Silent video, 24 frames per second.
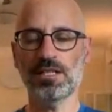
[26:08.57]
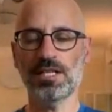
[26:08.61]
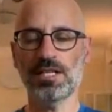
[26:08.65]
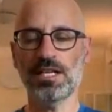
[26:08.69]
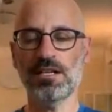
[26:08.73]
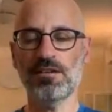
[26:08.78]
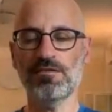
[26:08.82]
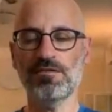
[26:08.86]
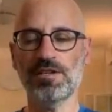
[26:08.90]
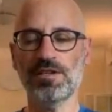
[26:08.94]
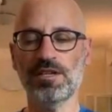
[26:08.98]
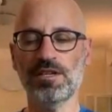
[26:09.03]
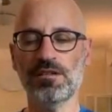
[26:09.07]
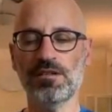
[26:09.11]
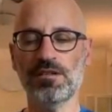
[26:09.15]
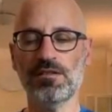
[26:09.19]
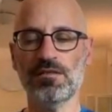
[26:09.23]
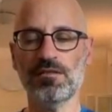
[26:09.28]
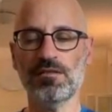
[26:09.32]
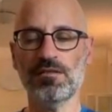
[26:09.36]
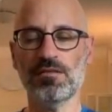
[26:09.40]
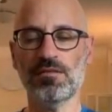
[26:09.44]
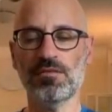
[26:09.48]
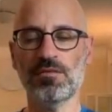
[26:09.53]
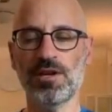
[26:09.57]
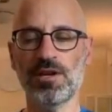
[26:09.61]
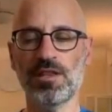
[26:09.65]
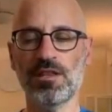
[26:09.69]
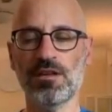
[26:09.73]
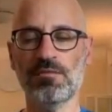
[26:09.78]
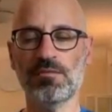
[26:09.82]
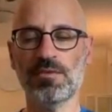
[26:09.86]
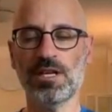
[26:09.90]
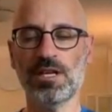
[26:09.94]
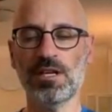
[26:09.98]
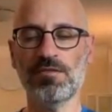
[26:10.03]
even
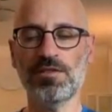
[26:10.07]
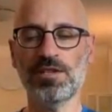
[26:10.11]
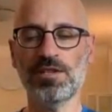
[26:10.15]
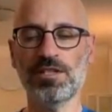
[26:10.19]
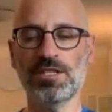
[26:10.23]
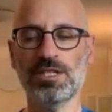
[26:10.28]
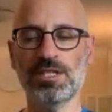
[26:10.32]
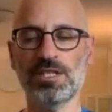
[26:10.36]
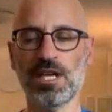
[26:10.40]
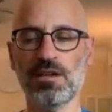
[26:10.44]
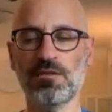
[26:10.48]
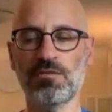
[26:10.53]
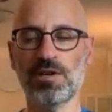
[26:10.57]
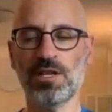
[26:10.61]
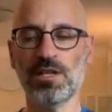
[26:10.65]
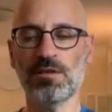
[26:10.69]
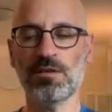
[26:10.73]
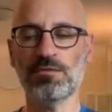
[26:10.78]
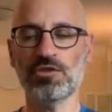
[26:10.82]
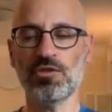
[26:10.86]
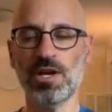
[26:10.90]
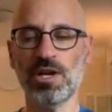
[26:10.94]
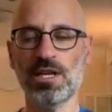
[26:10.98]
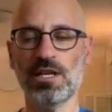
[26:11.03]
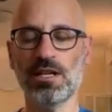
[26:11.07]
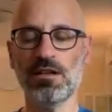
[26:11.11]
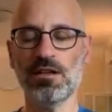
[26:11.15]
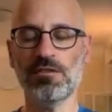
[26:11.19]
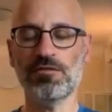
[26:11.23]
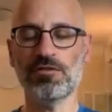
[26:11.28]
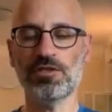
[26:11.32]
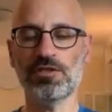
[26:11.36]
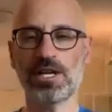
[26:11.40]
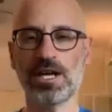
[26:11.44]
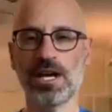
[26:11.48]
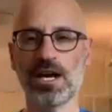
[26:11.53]
rhythm, even steady rhythm. So inhale
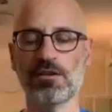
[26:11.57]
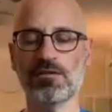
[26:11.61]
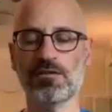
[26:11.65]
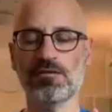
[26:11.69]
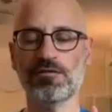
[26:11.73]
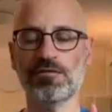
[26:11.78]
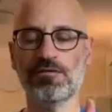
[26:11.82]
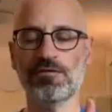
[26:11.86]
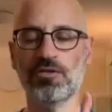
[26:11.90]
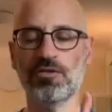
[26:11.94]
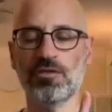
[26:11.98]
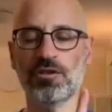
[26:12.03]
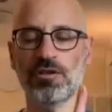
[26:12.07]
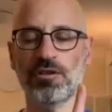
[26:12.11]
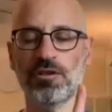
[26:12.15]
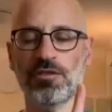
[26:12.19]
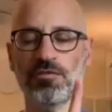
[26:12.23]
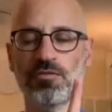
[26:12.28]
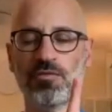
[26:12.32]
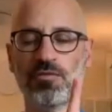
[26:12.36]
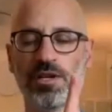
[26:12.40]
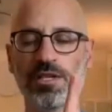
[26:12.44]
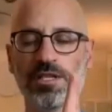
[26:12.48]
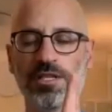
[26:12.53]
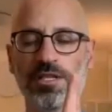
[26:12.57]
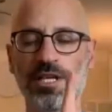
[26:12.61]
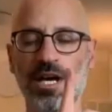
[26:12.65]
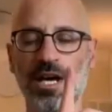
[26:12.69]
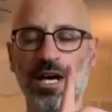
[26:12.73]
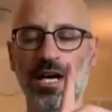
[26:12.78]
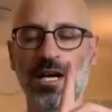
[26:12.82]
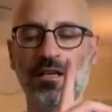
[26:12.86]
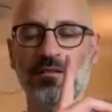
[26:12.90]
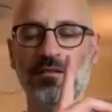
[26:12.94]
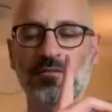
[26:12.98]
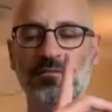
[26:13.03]
for the count of 4 to one
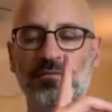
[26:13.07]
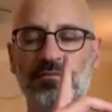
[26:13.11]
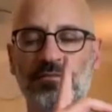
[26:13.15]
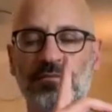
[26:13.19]
side,